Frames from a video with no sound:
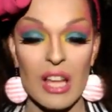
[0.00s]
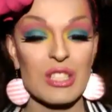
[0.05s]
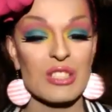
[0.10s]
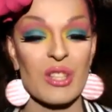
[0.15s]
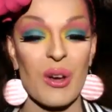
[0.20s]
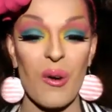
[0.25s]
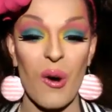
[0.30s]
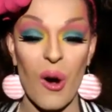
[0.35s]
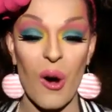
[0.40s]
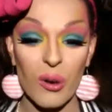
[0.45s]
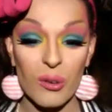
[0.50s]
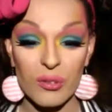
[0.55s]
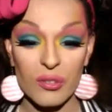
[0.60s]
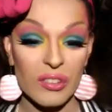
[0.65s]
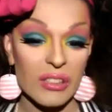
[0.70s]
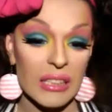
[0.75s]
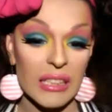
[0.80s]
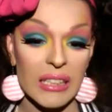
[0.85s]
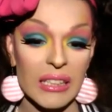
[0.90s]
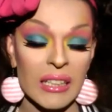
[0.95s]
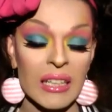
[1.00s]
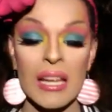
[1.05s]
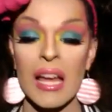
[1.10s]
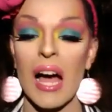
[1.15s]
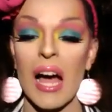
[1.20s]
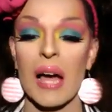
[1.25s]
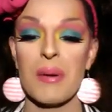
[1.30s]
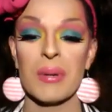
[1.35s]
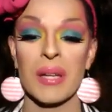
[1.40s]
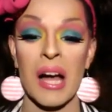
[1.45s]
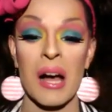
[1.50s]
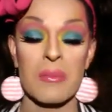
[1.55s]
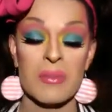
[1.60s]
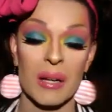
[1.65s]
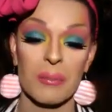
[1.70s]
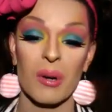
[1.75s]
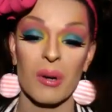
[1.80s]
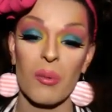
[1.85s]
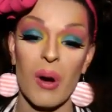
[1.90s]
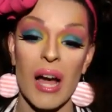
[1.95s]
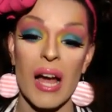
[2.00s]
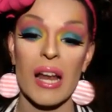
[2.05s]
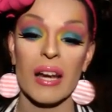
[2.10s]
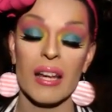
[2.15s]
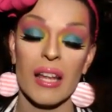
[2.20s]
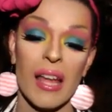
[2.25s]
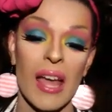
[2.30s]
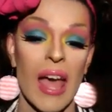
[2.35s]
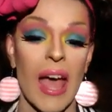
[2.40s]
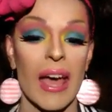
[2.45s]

So hopefully I become number one,